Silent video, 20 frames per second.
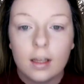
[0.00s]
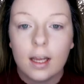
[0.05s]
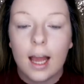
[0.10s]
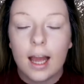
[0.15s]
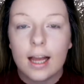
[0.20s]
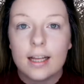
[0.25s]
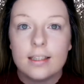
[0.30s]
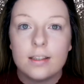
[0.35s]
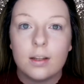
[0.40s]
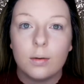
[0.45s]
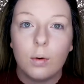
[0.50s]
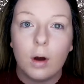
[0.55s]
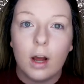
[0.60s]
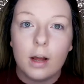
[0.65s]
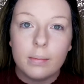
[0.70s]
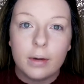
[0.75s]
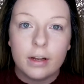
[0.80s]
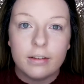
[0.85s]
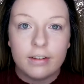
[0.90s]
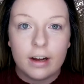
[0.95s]
Okay, so
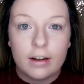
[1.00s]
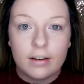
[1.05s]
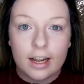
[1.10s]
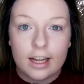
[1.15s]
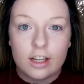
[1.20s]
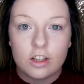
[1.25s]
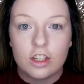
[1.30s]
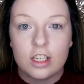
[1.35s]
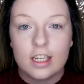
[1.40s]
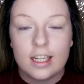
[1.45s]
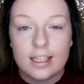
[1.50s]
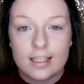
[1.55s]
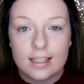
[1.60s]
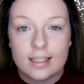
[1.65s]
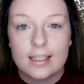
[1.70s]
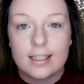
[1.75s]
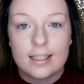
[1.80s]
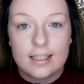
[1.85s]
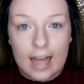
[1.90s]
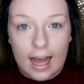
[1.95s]
why my foundation
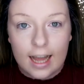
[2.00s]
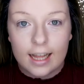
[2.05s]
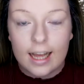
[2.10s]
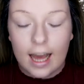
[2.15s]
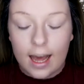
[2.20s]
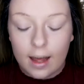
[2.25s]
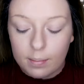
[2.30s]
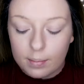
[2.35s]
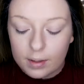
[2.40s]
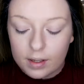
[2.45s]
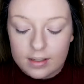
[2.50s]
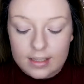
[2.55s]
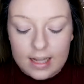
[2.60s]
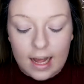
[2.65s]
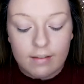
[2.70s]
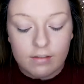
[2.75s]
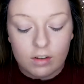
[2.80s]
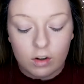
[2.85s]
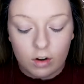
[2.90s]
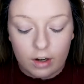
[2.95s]
isn't set yet, because I
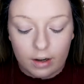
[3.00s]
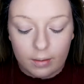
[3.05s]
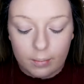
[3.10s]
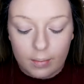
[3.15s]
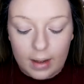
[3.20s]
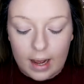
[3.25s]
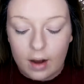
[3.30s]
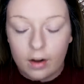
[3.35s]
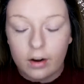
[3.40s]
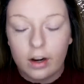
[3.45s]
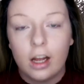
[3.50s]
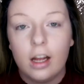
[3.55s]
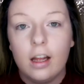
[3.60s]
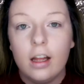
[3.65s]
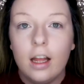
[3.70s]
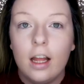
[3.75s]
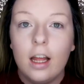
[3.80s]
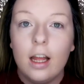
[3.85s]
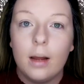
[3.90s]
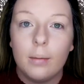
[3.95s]
haven't gone in powder,
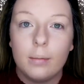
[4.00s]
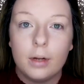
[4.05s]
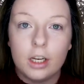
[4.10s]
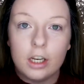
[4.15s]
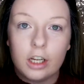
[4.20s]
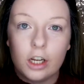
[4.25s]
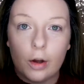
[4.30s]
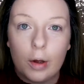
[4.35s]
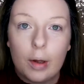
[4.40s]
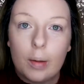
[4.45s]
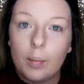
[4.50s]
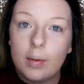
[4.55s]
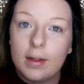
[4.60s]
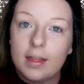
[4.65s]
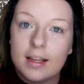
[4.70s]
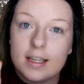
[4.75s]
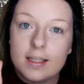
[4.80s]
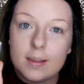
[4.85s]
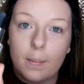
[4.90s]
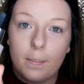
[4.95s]
I'm going to go in
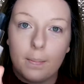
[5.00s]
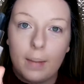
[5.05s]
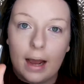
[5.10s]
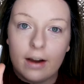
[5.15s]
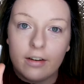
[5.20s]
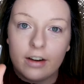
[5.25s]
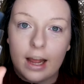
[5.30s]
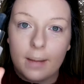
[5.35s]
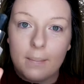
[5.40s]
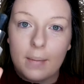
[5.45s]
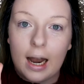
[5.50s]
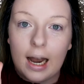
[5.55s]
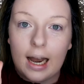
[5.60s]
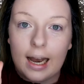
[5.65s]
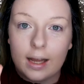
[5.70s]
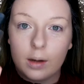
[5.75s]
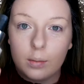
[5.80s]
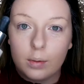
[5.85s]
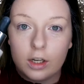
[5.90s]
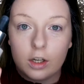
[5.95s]
with this Barry M and
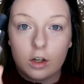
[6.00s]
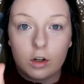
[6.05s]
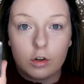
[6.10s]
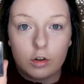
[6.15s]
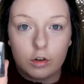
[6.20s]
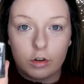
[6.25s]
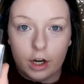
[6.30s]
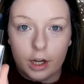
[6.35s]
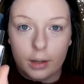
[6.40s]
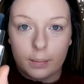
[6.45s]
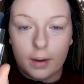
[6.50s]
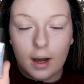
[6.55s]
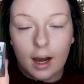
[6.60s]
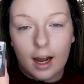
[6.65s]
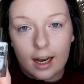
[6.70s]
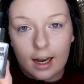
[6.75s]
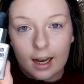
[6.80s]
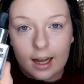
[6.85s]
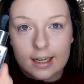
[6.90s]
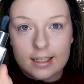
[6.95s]
Liquid Chrome
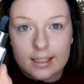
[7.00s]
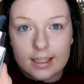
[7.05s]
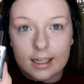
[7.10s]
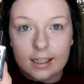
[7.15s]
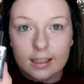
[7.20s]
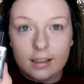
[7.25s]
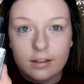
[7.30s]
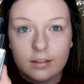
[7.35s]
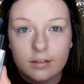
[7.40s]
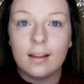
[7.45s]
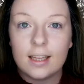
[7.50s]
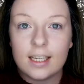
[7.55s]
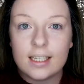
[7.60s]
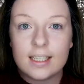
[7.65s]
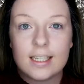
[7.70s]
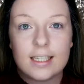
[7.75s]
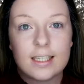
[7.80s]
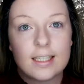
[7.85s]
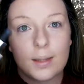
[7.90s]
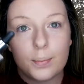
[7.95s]
Highlighter.
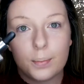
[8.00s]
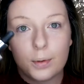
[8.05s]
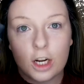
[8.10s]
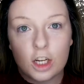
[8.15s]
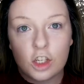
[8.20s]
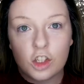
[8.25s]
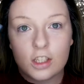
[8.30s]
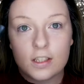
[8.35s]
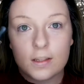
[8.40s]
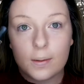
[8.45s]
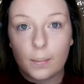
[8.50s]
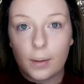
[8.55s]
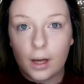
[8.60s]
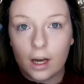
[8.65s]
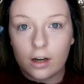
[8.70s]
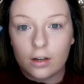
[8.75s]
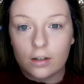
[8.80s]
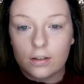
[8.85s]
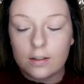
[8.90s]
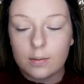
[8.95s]
This is the Precious
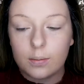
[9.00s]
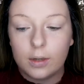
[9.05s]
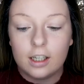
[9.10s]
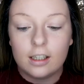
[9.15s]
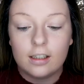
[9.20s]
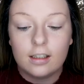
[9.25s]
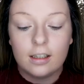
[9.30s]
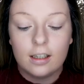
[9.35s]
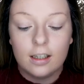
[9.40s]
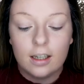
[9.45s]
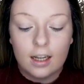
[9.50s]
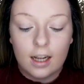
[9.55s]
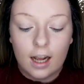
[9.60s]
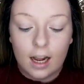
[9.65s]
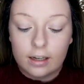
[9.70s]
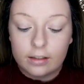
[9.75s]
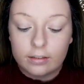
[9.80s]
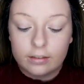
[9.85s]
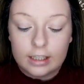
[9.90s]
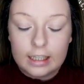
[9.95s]
Pearls one.
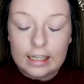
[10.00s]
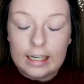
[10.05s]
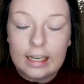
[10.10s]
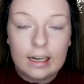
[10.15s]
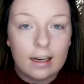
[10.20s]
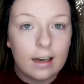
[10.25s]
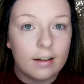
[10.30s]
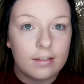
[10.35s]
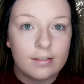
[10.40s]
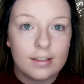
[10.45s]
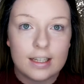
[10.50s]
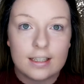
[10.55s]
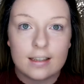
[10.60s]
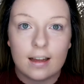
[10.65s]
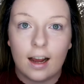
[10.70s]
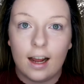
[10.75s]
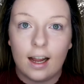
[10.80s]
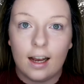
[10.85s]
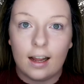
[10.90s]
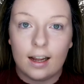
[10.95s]
I really love these
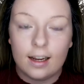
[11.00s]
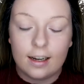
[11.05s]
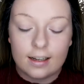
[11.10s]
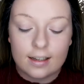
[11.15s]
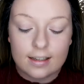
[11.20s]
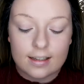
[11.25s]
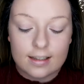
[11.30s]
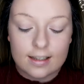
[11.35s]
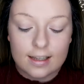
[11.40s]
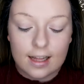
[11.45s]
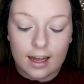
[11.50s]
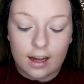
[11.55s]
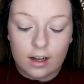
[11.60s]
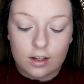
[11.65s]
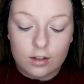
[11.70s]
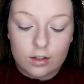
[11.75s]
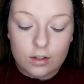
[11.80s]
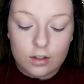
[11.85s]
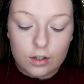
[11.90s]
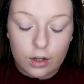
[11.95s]
highlighters. They
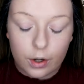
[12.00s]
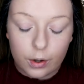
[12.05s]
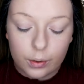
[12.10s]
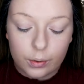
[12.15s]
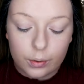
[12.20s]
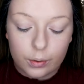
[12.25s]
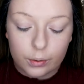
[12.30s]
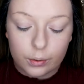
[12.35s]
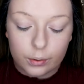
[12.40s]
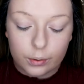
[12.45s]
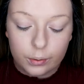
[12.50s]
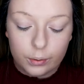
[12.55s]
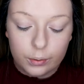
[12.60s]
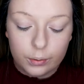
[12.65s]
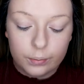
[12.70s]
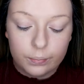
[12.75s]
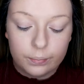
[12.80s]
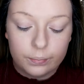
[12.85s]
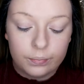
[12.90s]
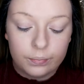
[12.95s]
are so cool